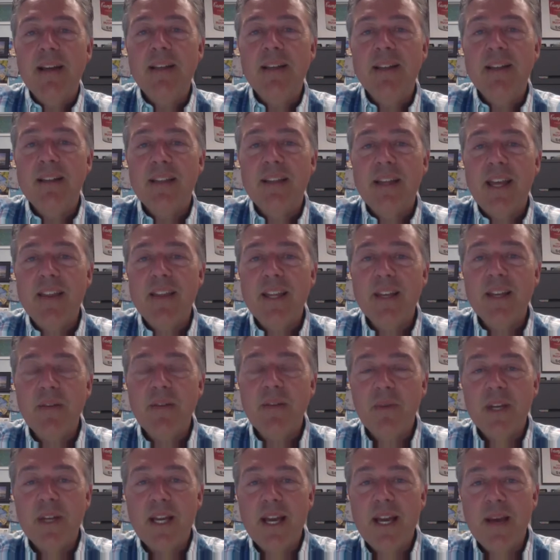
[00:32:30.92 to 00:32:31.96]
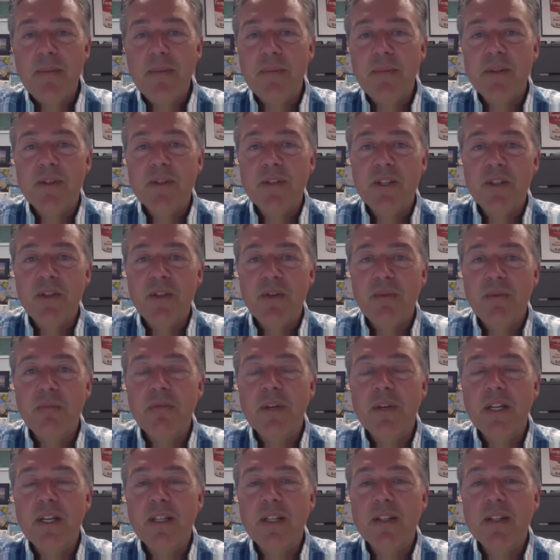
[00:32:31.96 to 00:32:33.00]
And then what happens is you
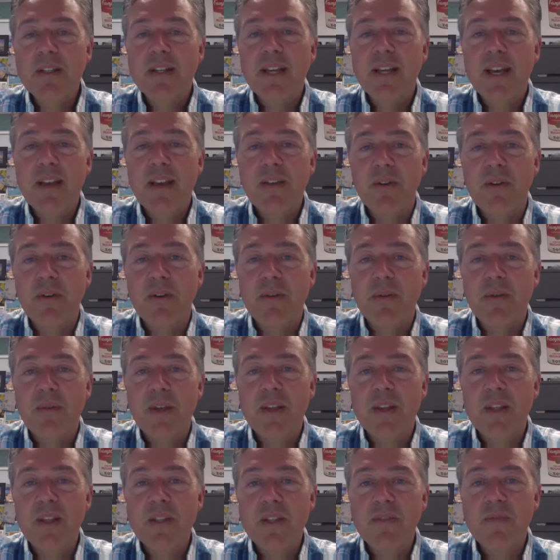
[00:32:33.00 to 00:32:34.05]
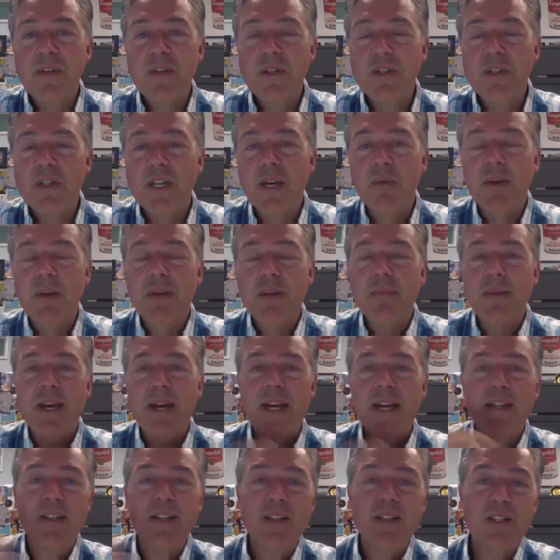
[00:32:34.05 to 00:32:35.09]
bring together, in this vision, I went
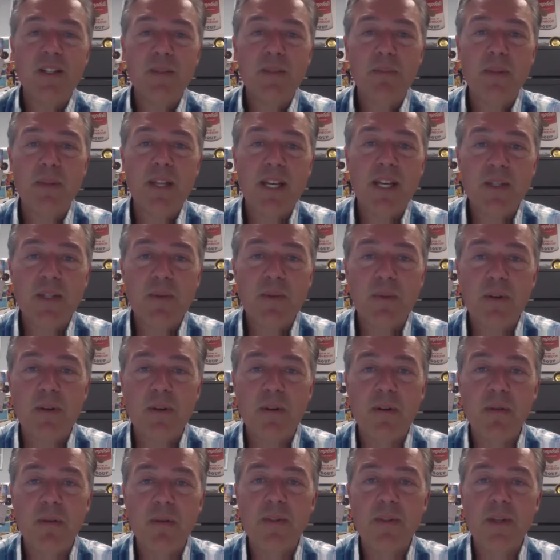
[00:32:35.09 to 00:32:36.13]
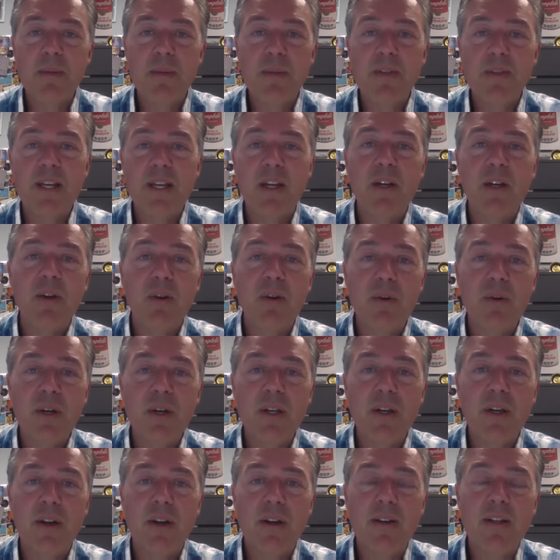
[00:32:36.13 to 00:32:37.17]
back to this place where it was almost like a
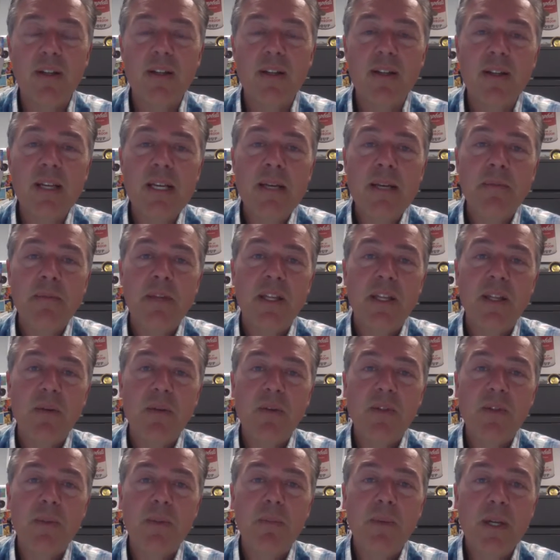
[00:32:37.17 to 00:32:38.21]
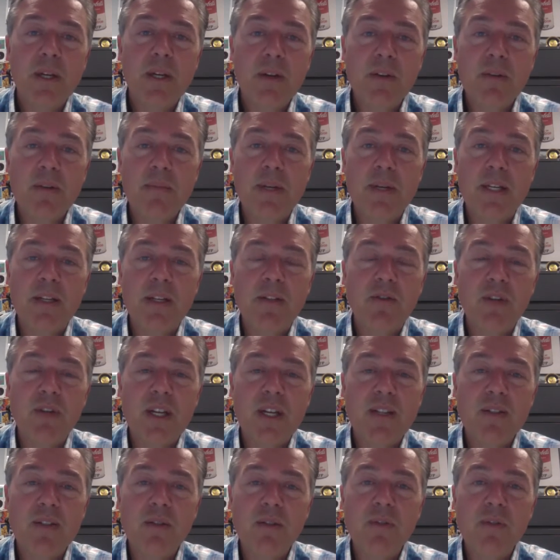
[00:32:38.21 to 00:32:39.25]
courtyard. And there was a pyramid, a
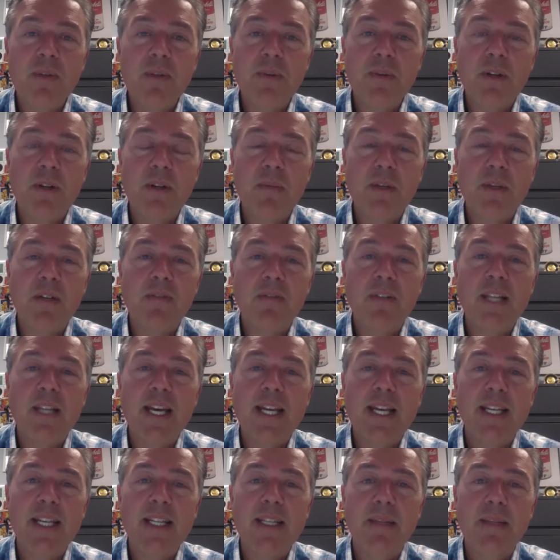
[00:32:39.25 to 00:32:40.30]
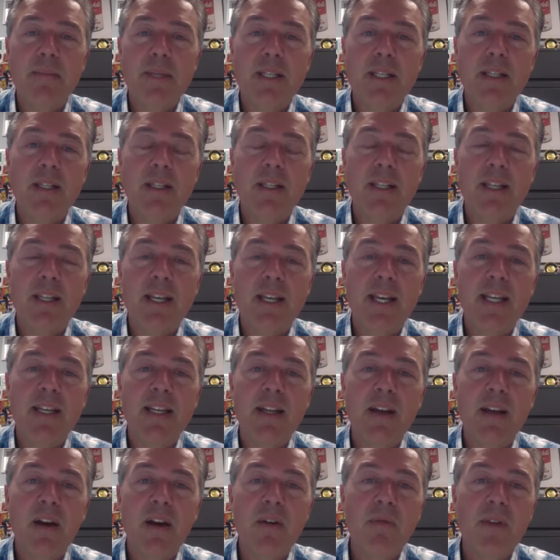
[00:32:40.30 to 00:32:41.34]
translucent pyramid of light in the middle. And
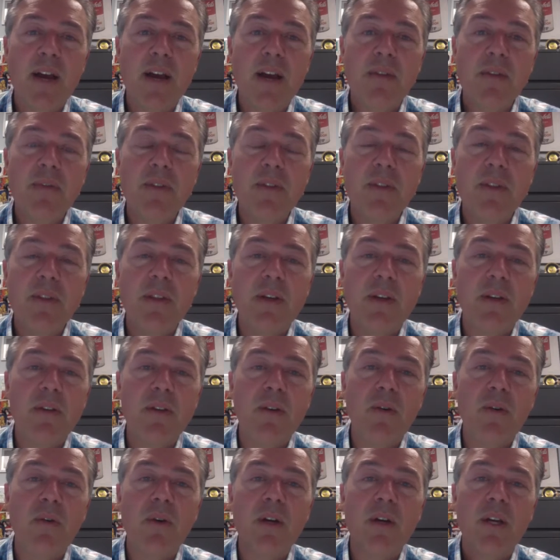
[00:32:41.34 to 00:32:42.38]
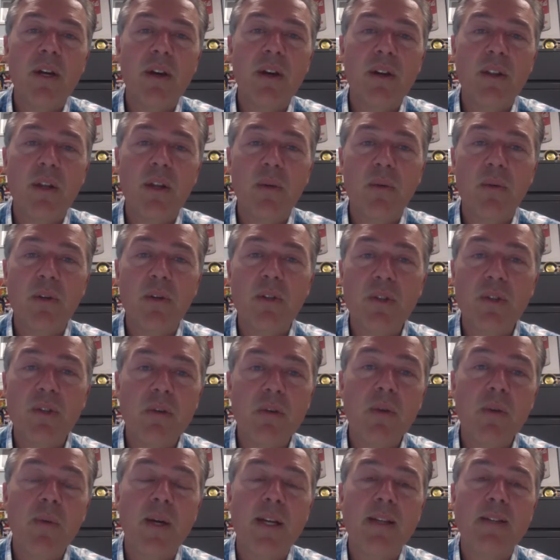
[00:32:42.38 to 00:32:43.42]
around the courtyard, there were
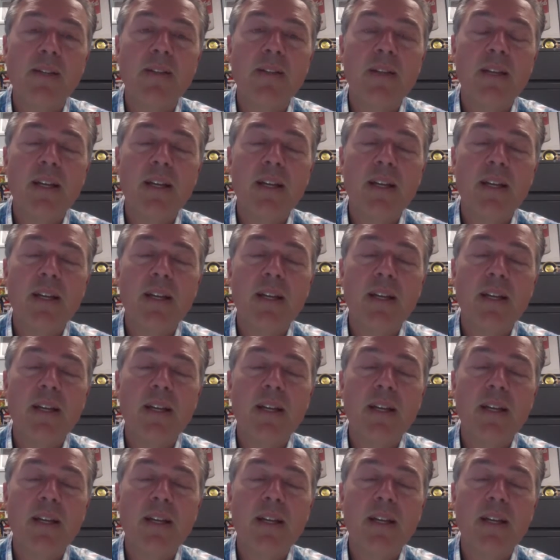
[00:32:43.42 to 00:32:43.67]
doorways.